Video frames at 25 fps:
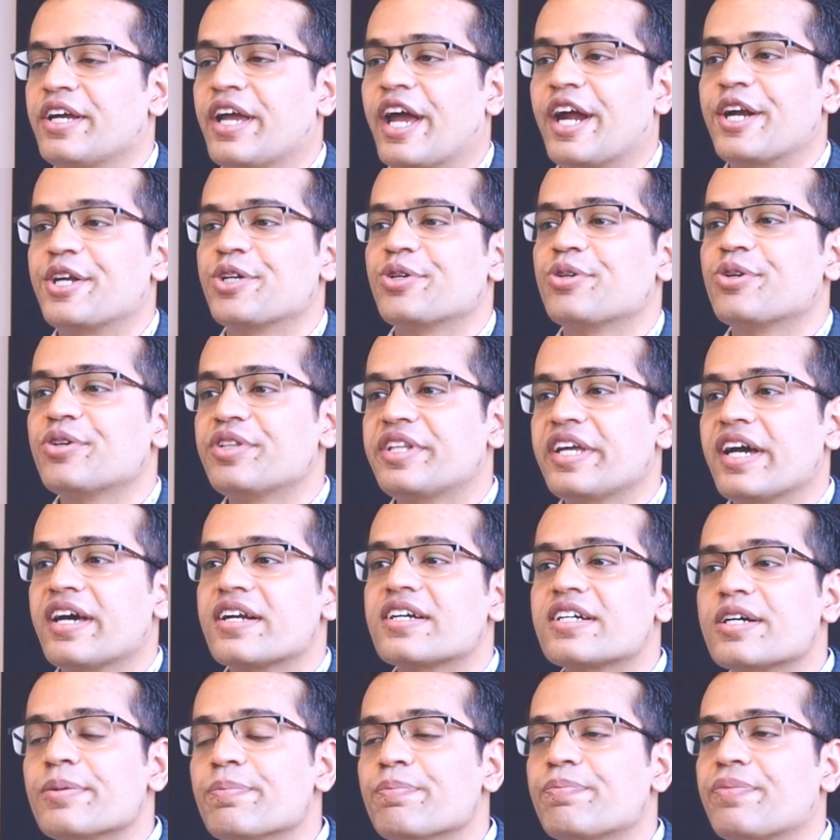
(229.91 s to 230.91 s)
And they
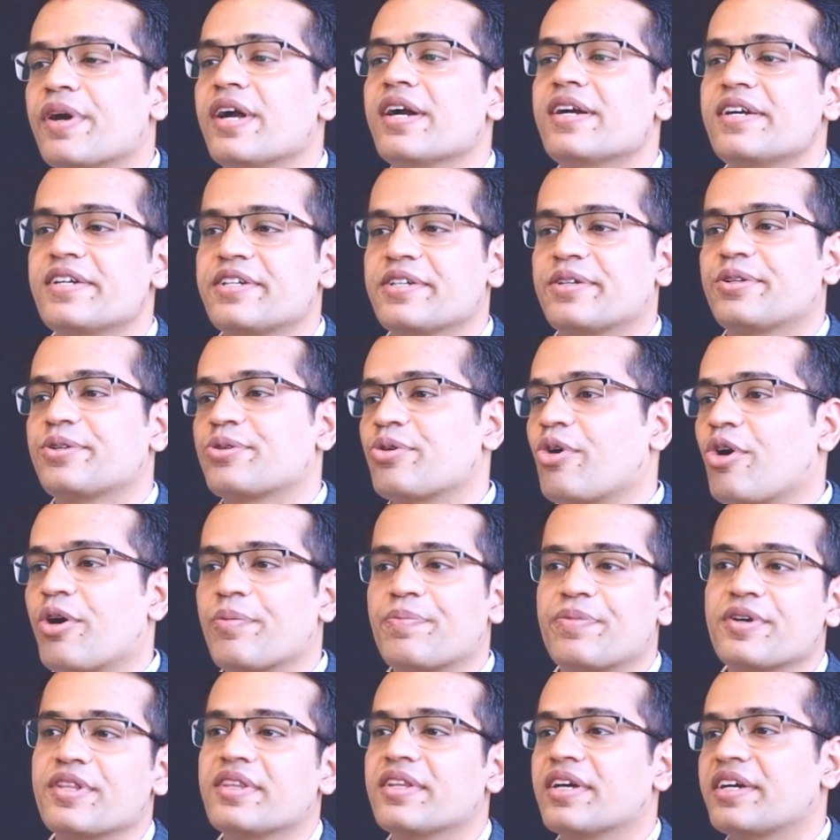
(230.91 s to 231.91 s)
are compelled to
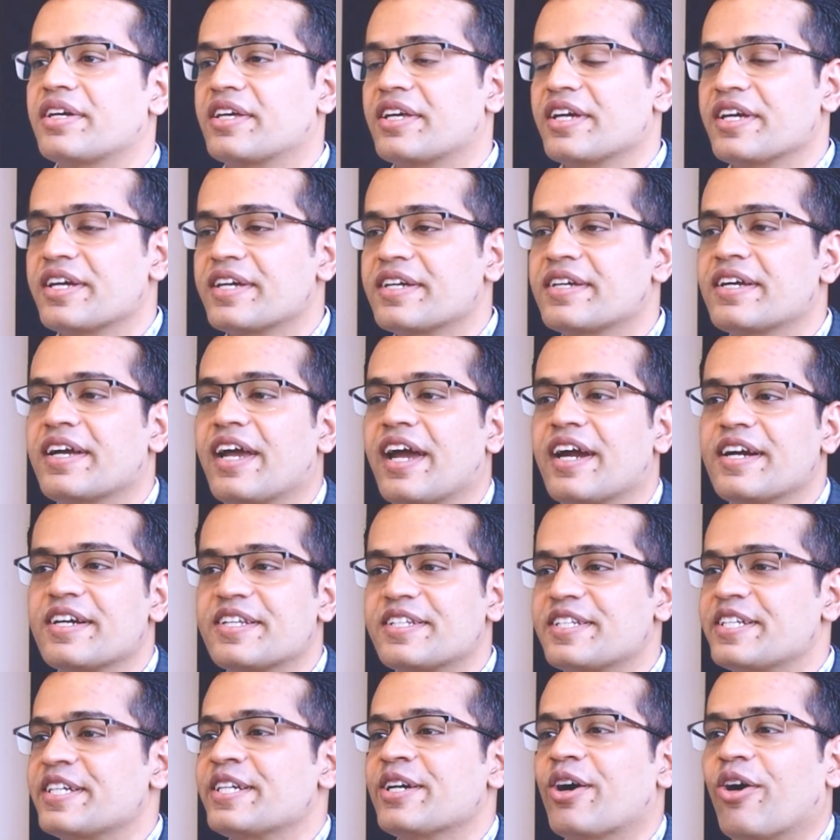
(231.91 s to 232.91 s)
open the gig and
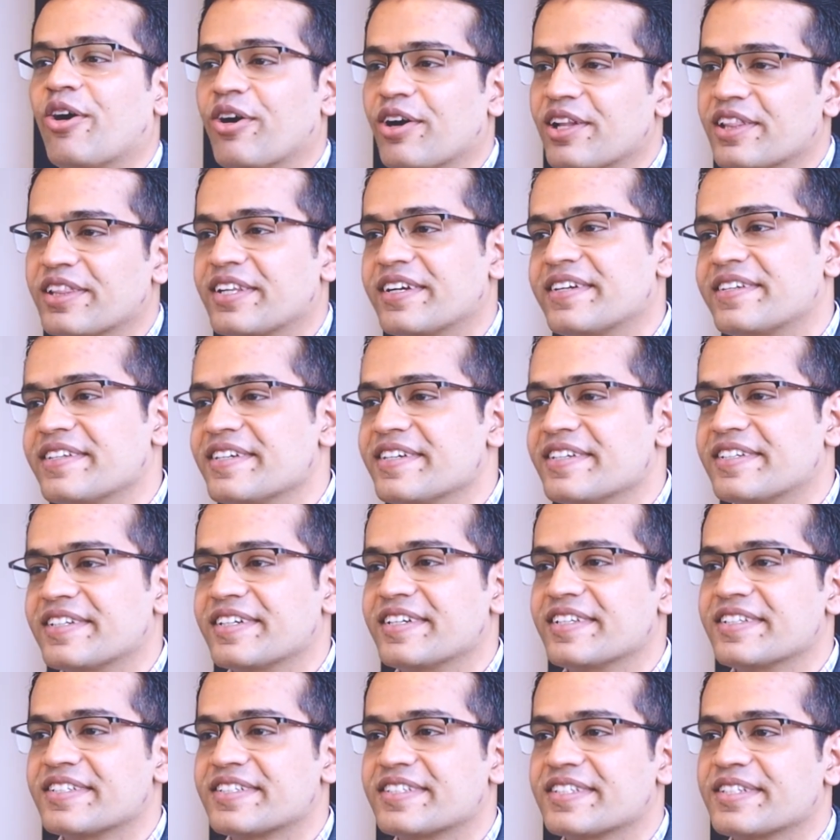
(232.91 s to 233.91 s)
see all the
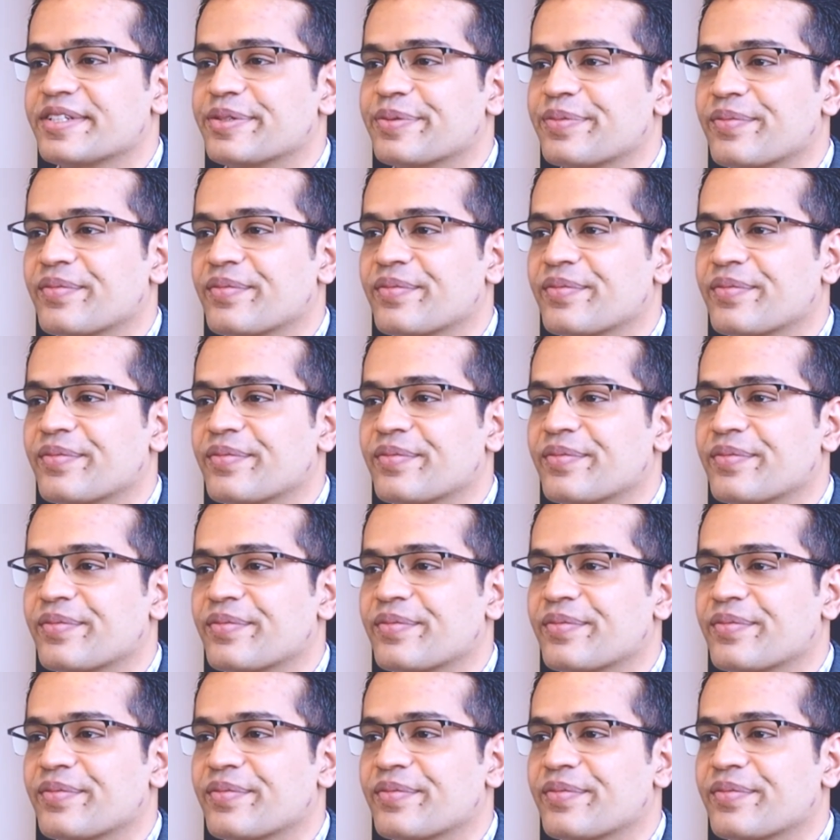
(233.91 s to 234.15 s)
details.